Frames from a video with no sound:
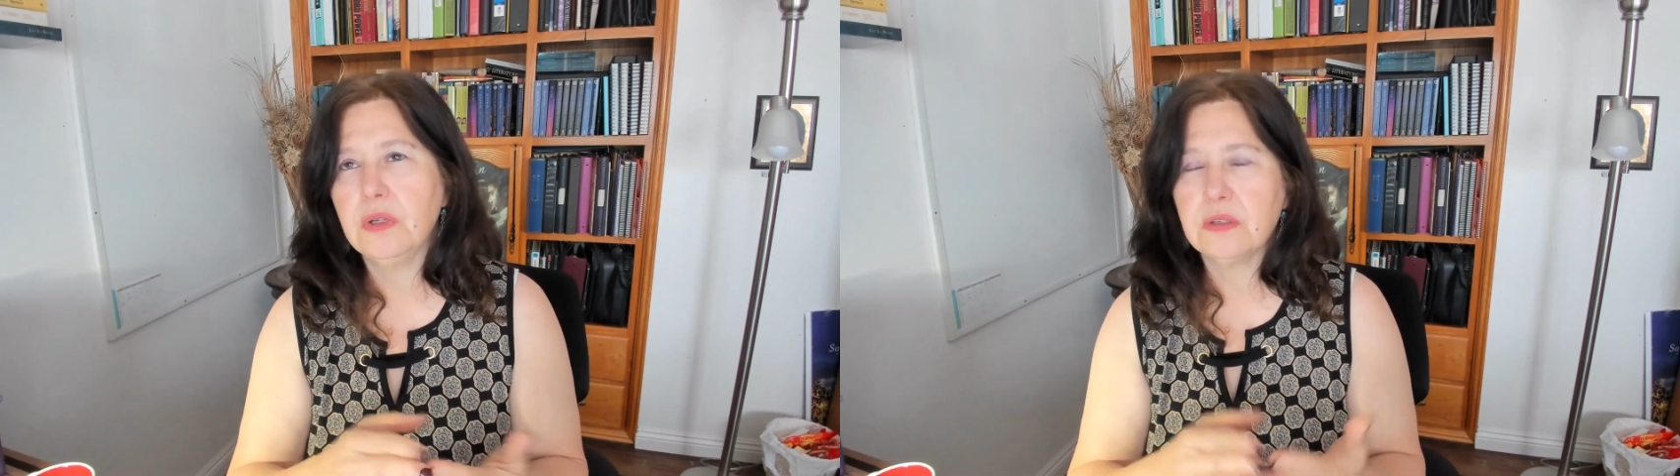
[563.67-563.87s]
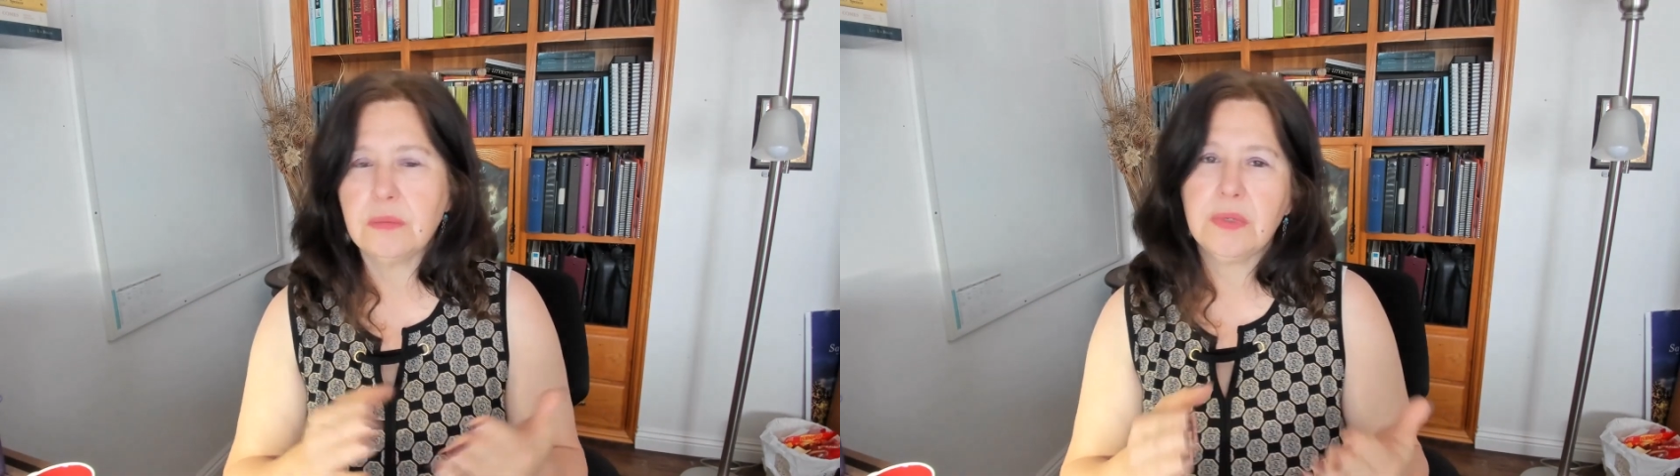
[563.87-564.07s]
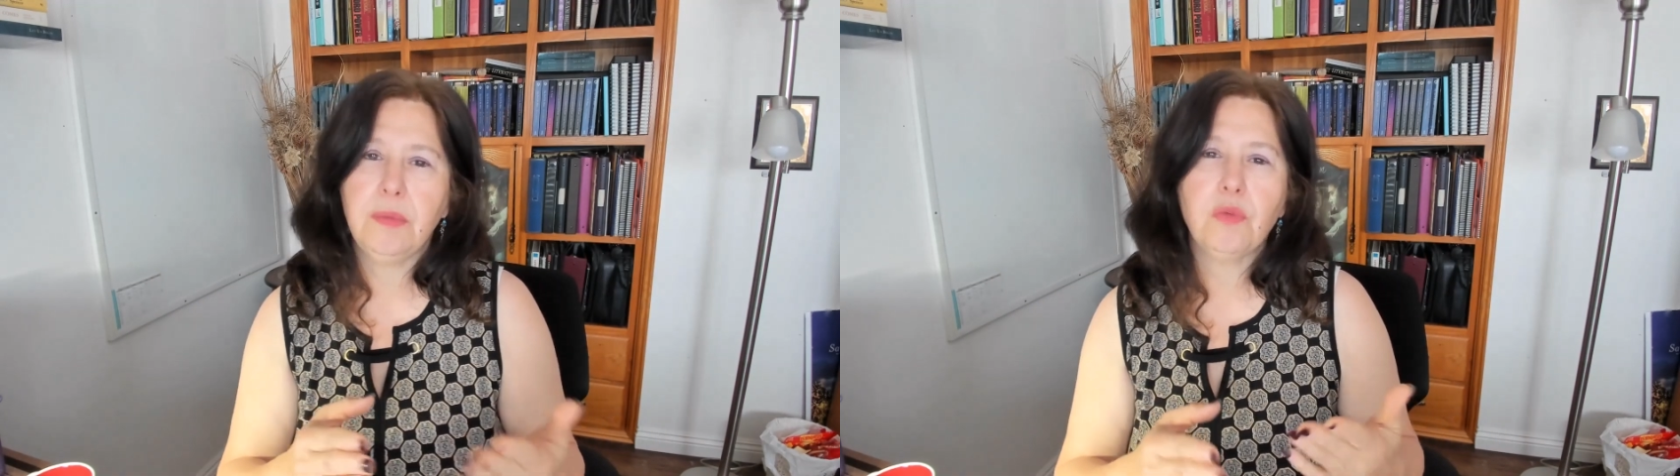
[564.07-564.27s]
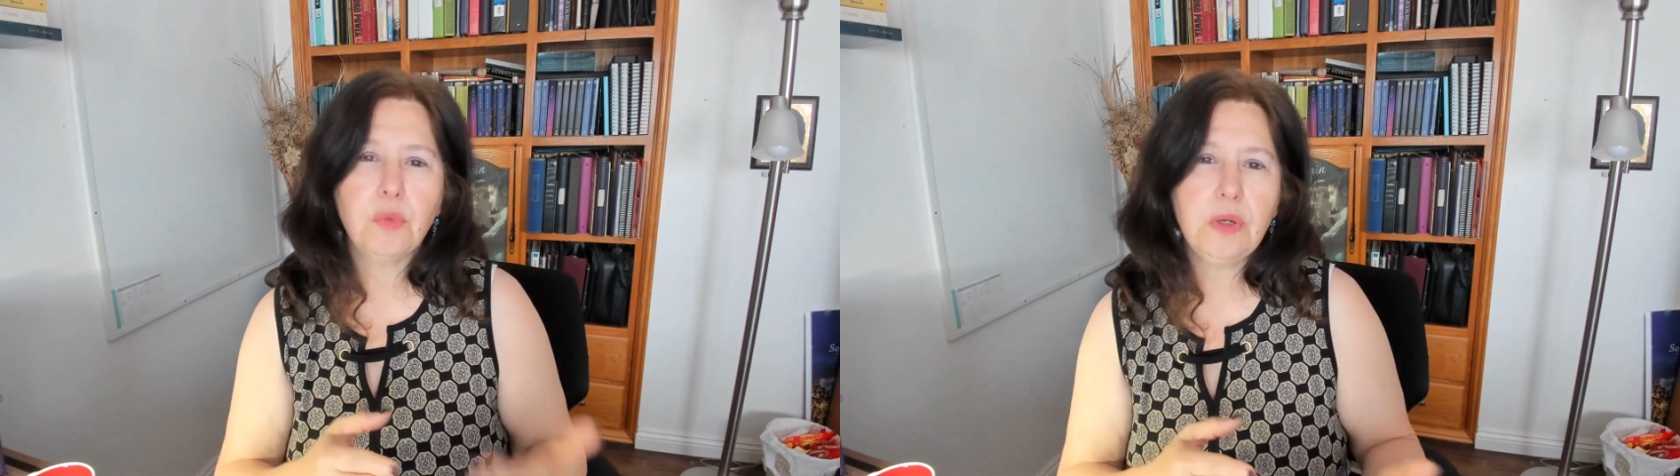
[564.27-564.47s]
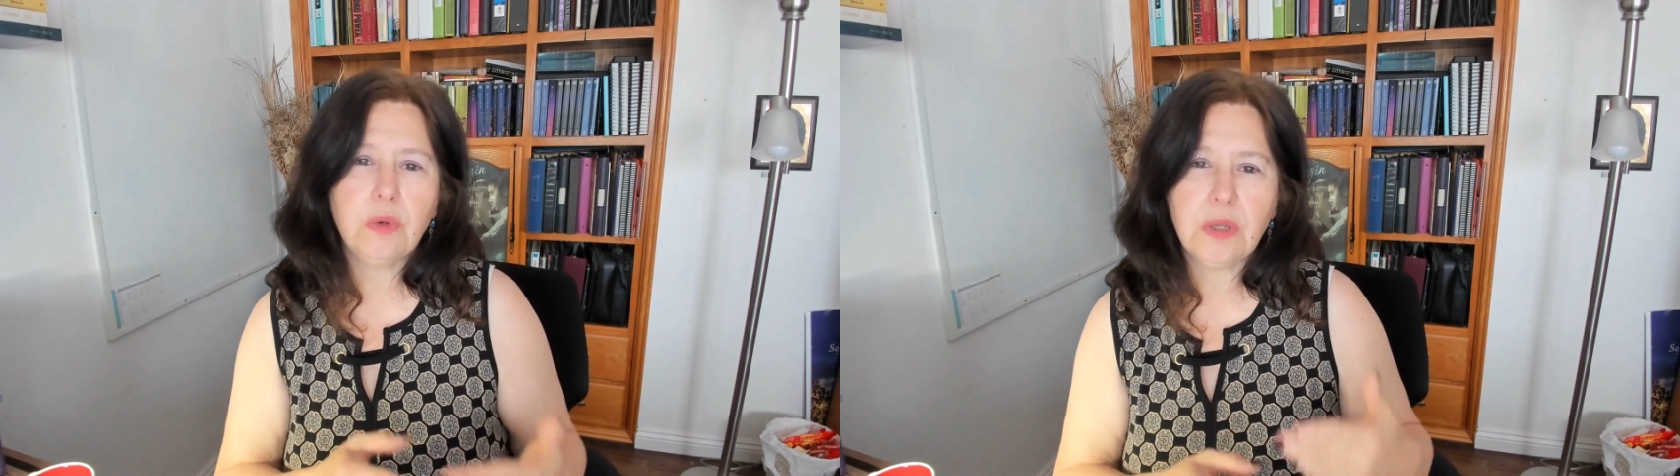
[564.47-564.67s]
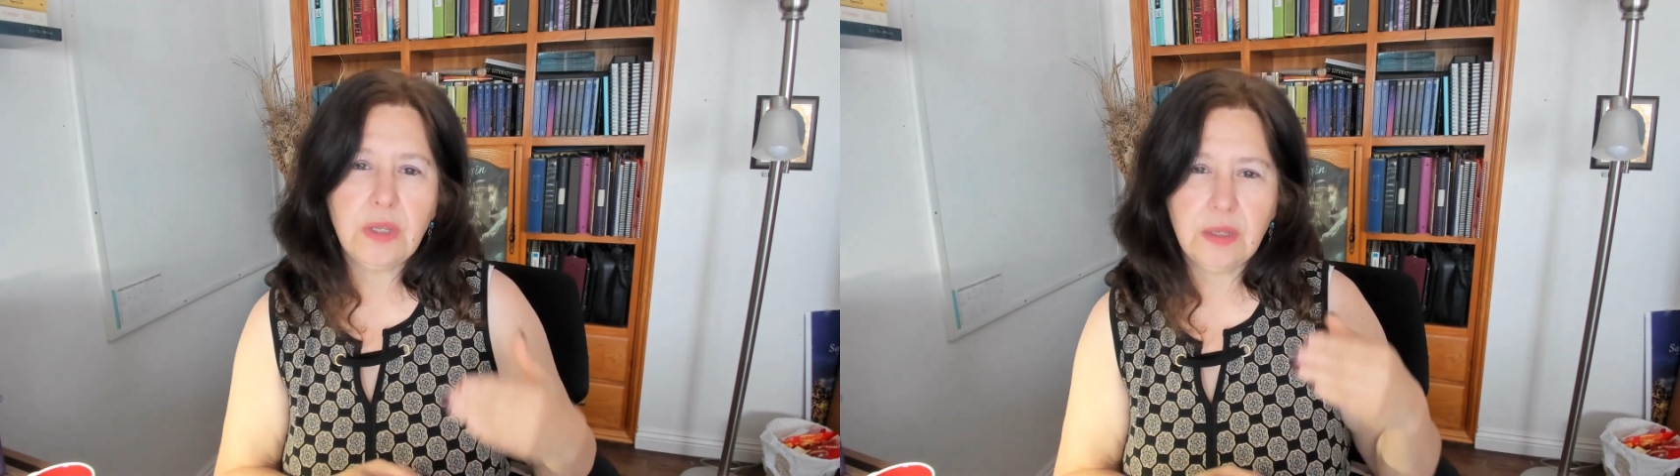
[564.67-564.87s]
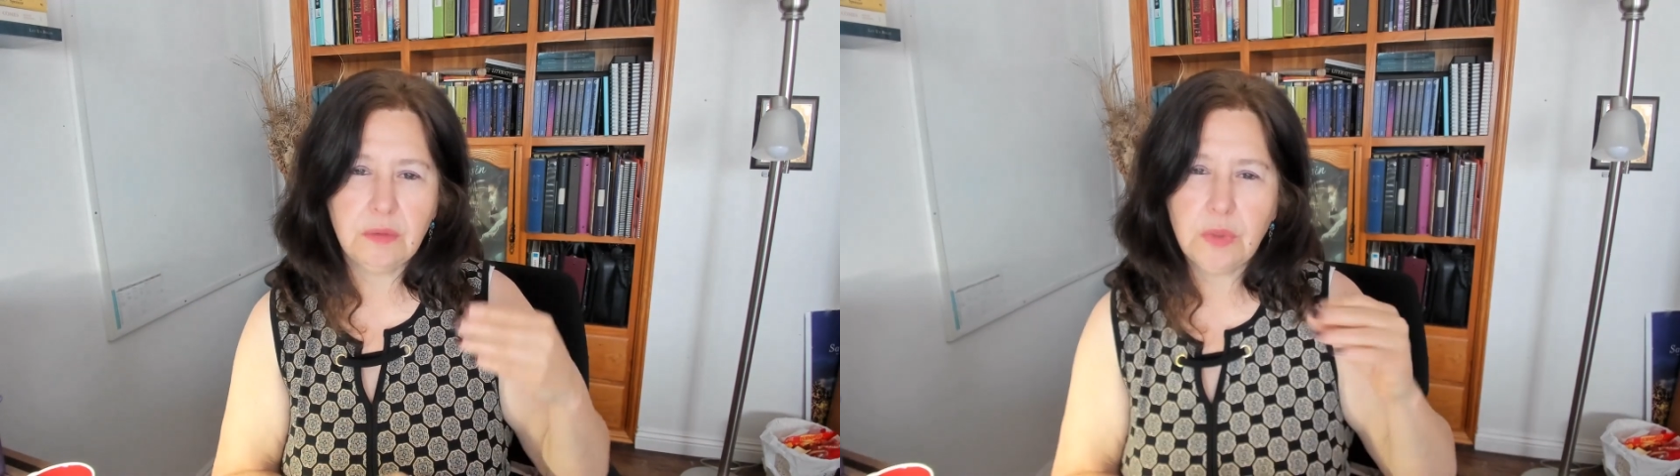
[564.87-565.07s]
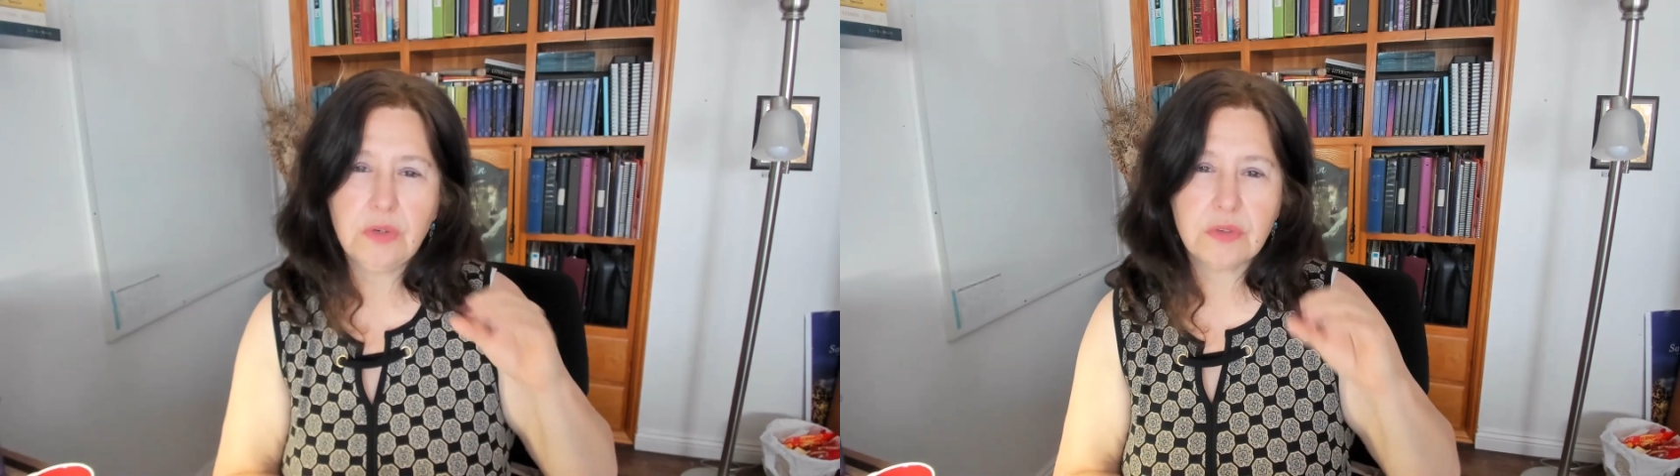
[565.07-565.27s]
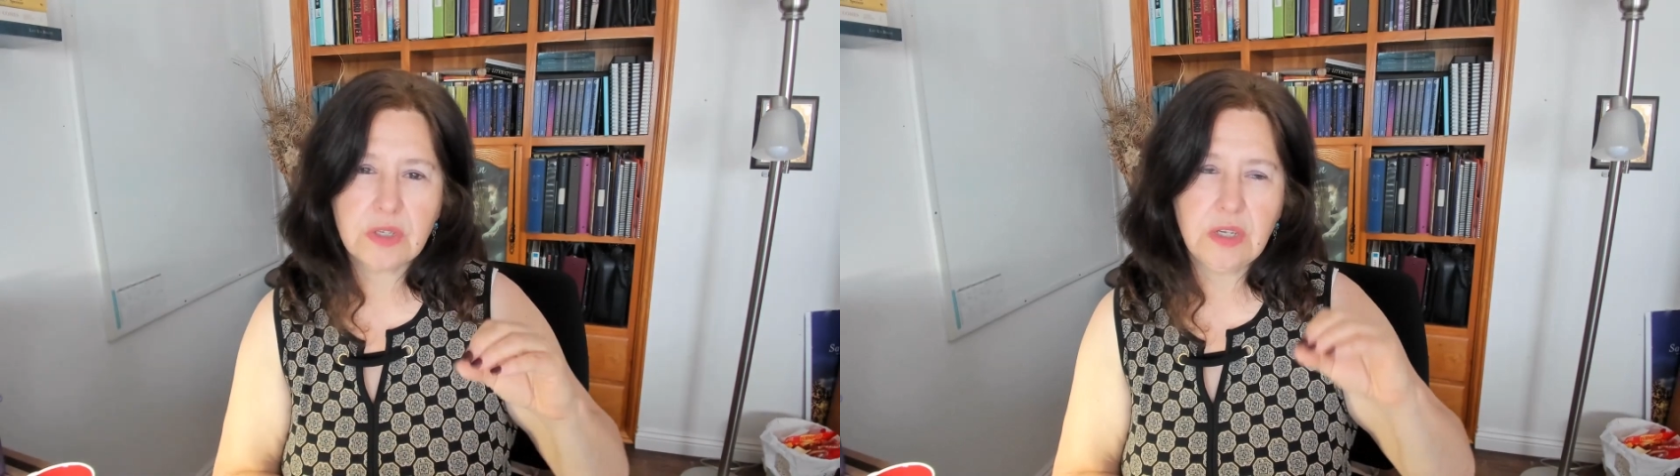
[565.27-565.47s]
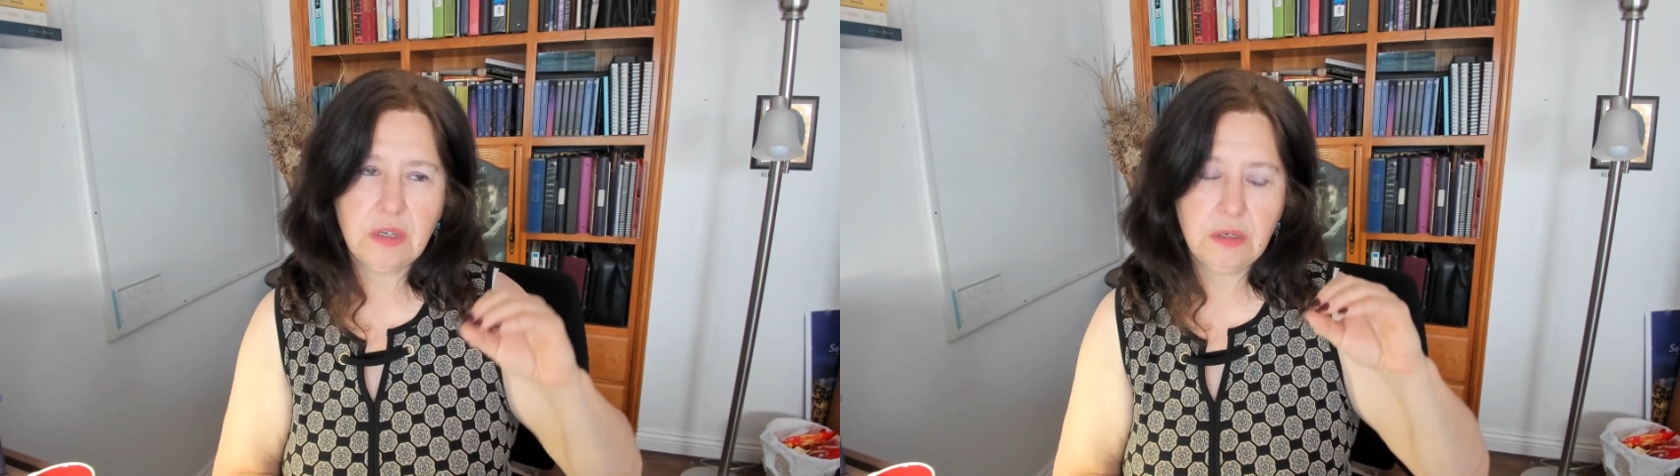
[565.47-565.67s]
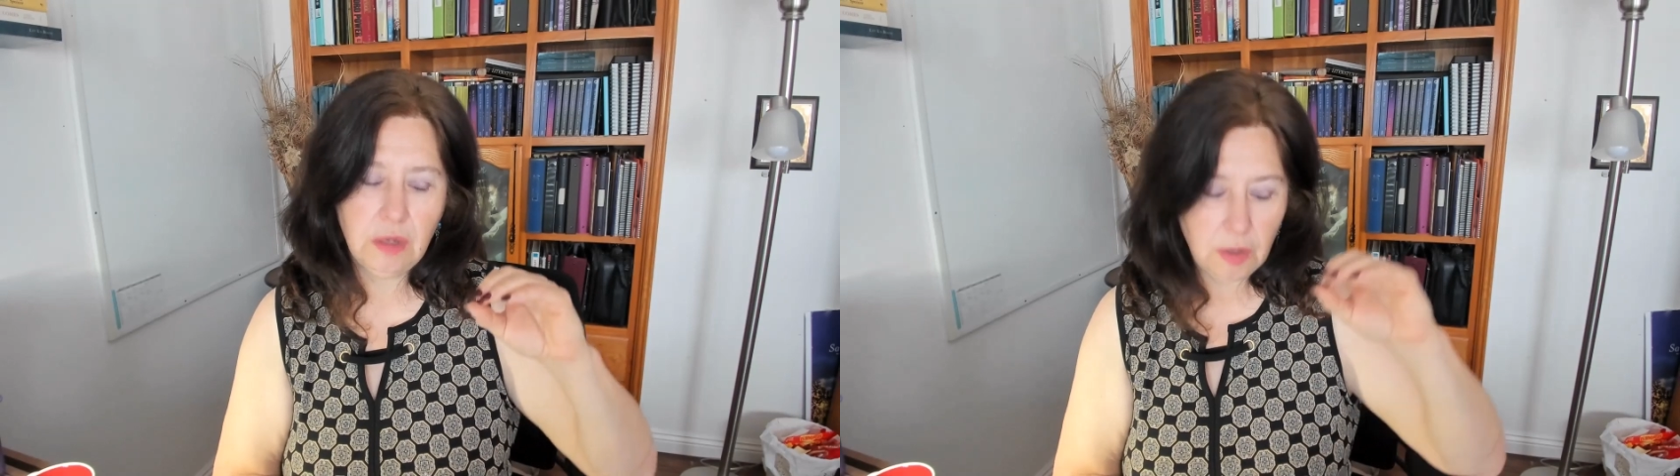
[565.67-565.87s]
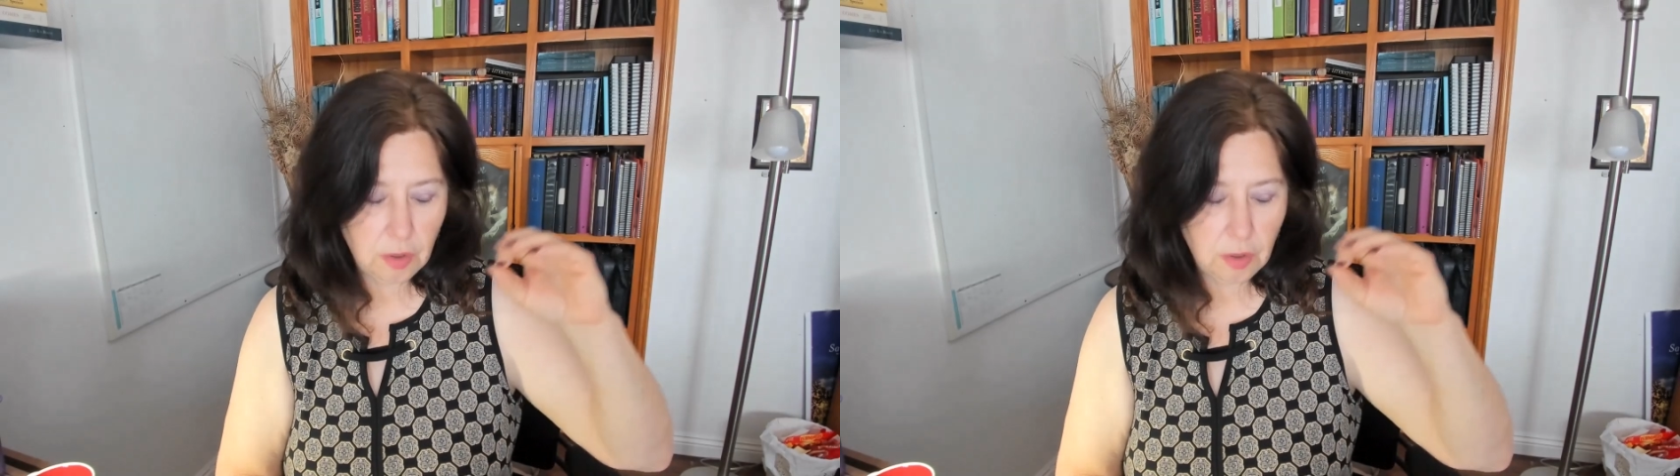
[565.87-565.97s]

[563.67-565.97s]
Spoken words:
And sometimes readers can